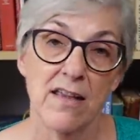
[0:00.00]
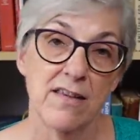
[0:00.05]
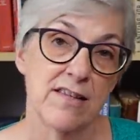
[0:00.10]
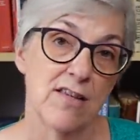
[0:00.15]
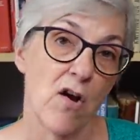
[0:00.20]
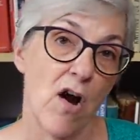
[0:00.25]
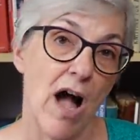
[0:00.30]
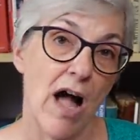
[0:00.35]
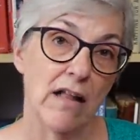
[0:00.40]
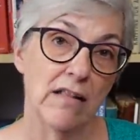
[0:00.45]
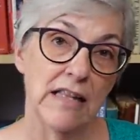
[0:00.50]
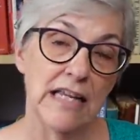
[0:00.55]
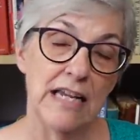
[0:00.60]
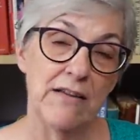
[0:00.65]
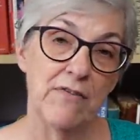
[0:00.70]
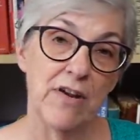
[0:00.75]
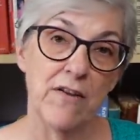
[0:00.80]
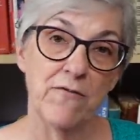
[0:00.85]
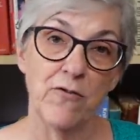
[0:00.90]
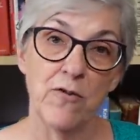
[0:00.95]
So I'll
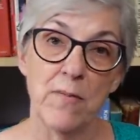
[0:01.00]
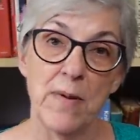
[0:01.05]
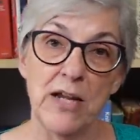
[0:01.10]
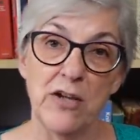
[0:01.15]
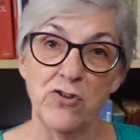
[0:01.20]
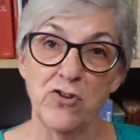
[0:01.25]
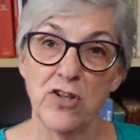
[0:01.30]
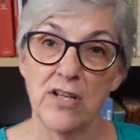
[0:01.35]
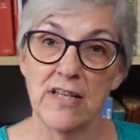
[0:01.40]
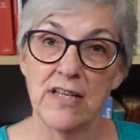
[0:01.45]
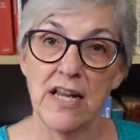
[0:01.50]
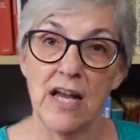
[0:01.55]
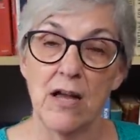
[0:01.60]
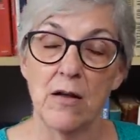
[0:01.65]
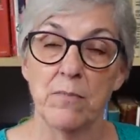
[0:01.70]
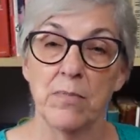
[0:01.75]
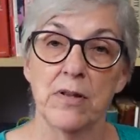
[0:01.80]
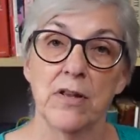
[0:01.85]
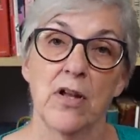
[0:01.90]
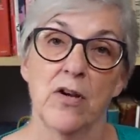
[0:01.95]
leave information
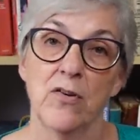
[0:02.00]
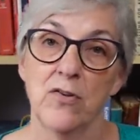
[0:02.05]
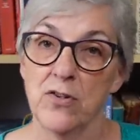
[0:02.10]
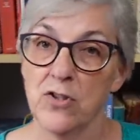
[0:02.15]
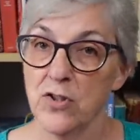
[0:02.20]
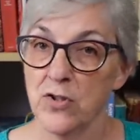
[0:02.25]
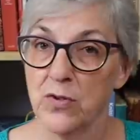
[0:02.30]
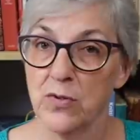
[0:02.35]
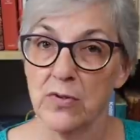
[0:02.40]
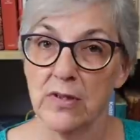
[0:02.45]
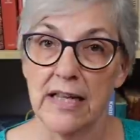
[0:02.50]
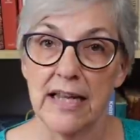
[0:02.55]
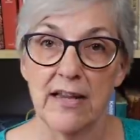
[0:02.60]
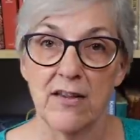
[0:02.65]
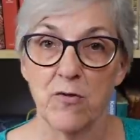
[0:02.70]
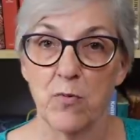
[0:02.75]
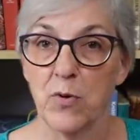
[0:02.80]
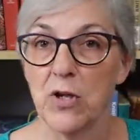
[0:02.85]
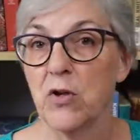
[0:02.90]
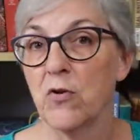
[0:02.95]
down below to
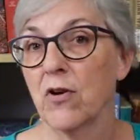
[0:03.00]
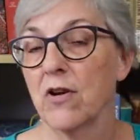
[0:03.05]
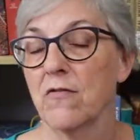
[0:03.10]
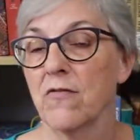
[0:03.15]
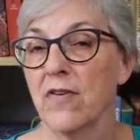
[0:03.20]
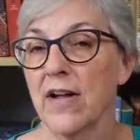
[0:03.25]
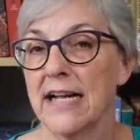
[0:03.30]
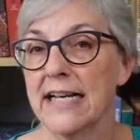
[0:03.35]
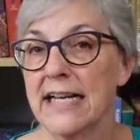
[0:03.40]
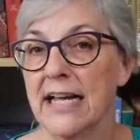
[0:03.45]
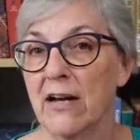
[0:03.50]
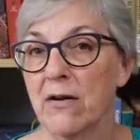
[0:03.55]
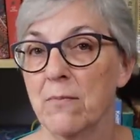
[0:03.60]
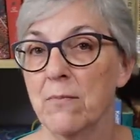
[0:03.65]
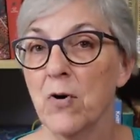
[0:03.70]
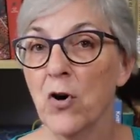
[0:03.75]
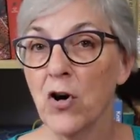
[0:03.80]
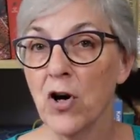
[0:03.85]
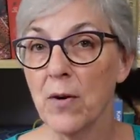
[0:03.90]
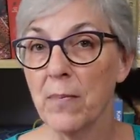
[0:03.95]
links where you can find out
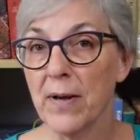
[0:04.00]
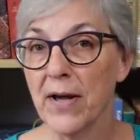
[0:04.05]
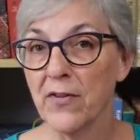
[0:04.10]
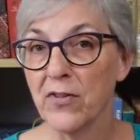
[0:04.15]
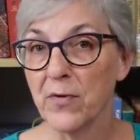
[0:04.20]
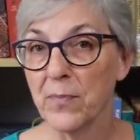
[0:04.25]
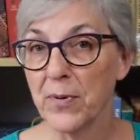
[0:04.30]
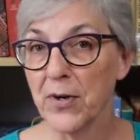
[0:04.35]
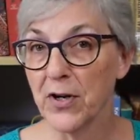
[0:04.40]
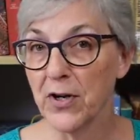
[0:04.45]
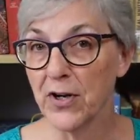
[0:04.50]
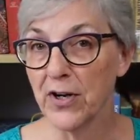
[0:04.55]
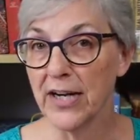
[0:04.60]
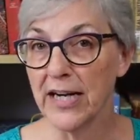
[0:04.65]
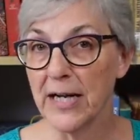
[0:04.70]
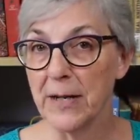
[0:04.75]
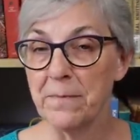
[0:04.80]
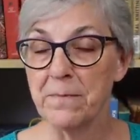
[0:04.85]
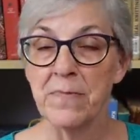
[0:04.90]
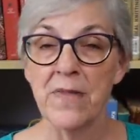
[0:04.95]
more about the
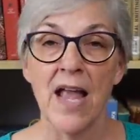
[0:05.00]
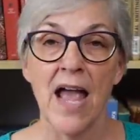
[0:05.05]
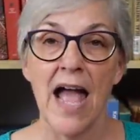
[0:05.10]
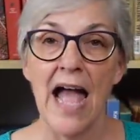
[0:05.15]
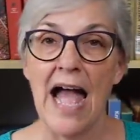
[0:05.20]
program